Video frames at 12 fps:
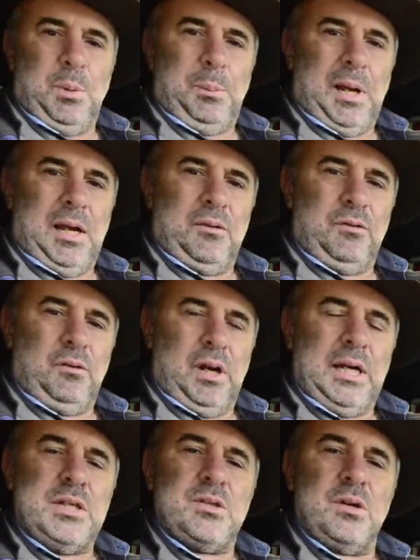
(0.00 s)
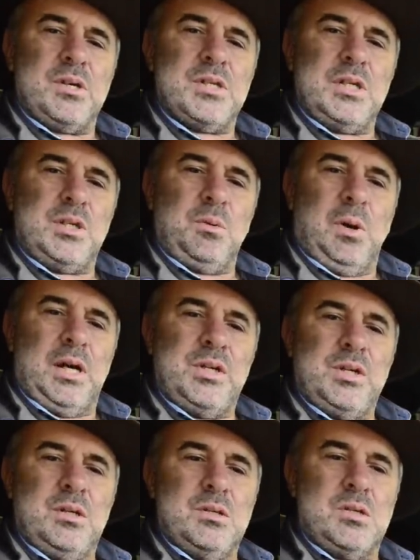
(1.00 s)
prepared for any sort of
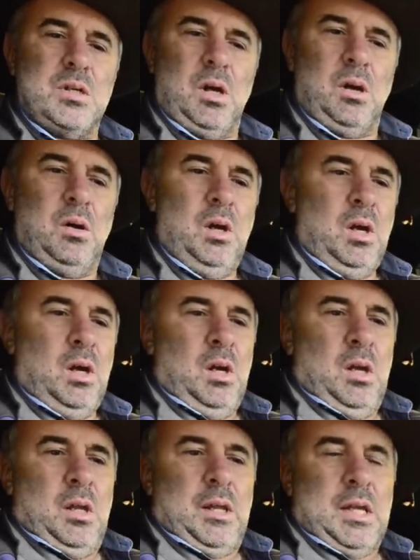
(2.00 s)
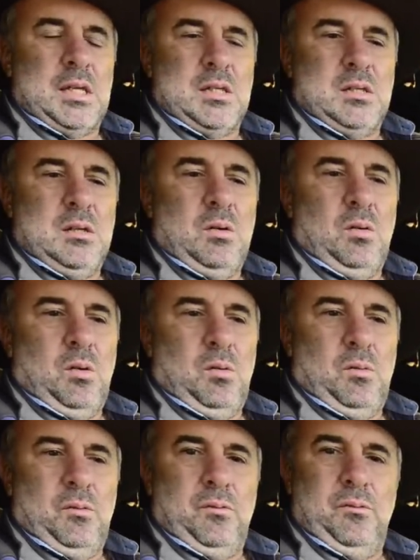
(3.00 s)
situation, so this
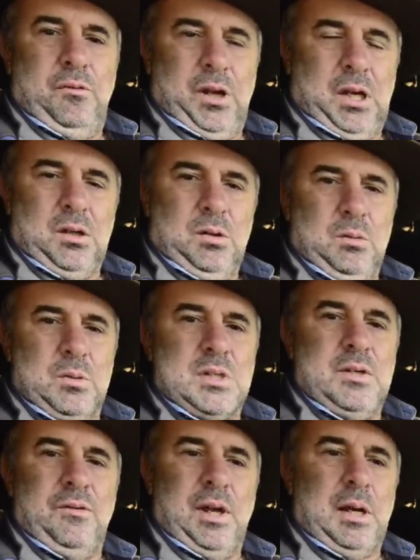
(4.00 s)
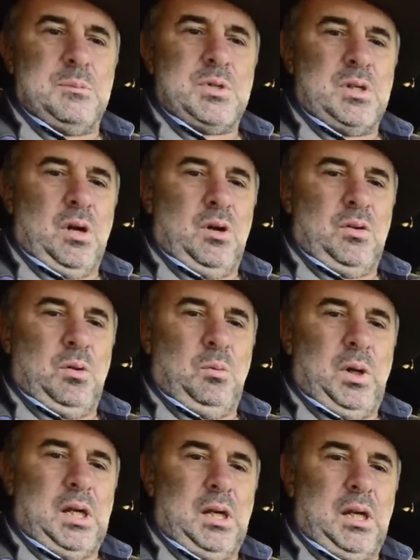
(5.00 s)
vehicle was developed so that
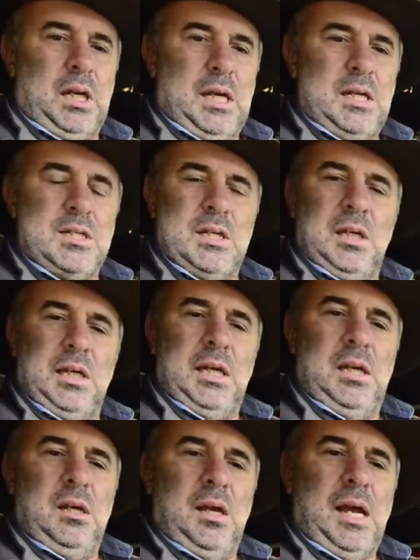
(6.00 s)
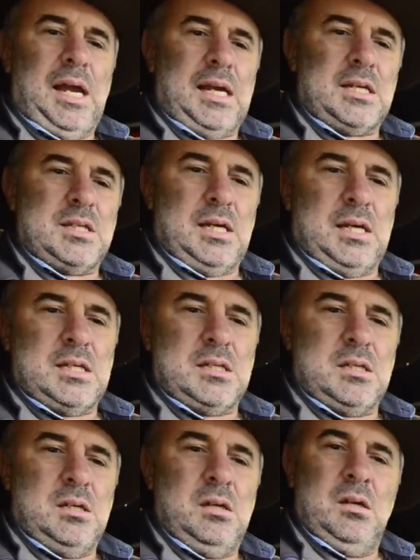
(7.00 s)
we could easily
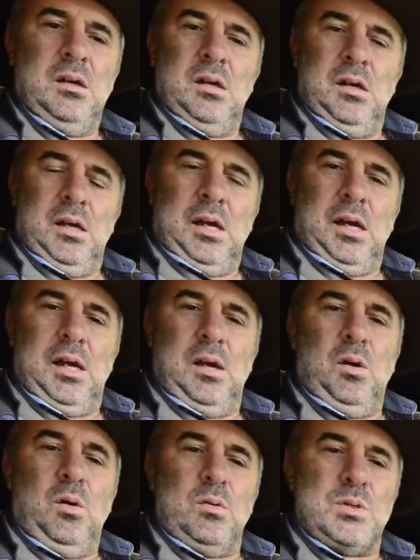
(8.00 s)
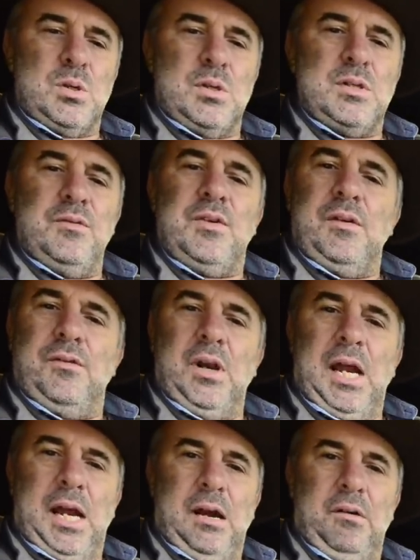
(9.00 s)
access all sorts of
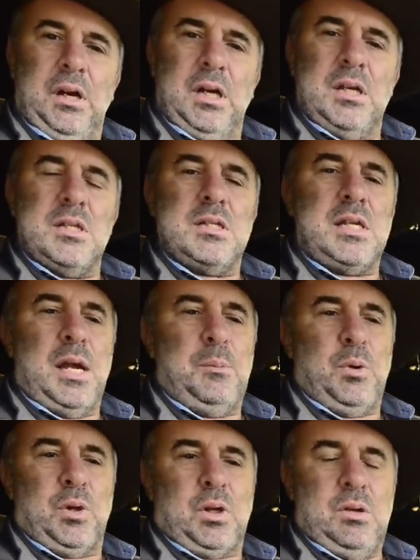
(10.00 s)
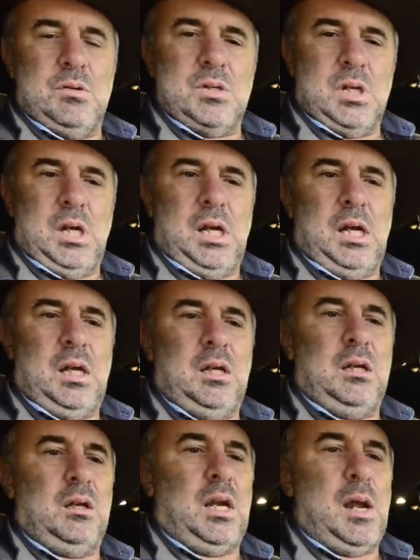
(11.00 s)
different areas, sample the
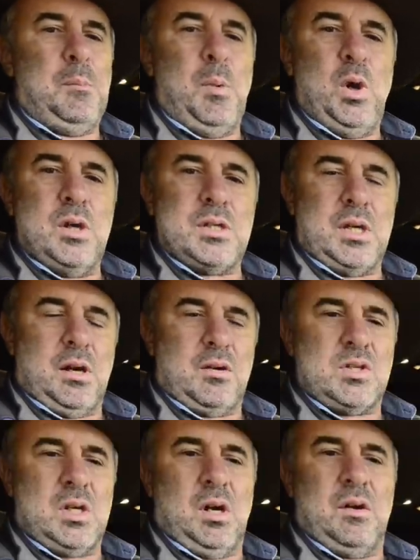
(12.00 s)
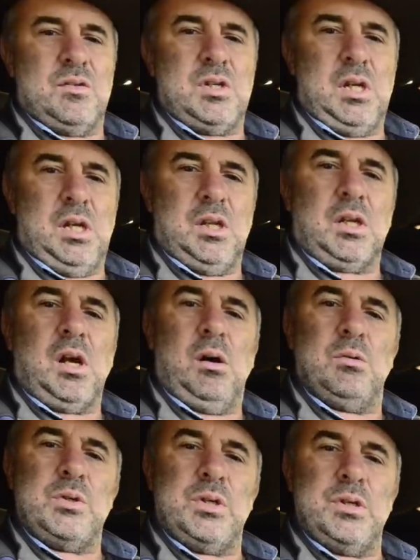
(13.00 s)
cuisine, immerse ourselves in the
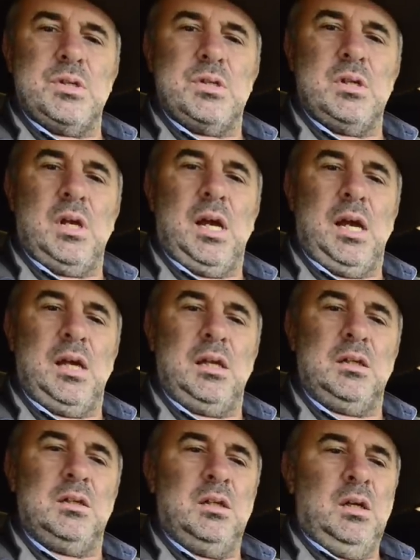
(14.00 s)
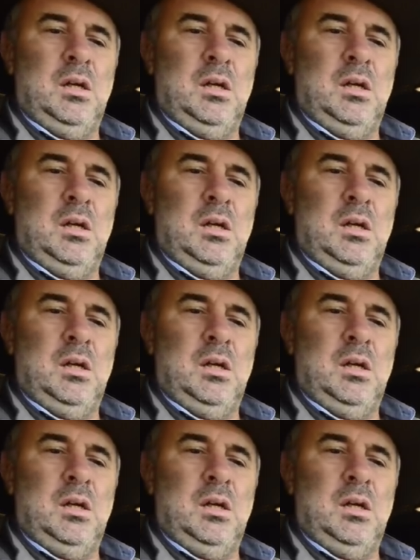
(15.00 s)
cultures, and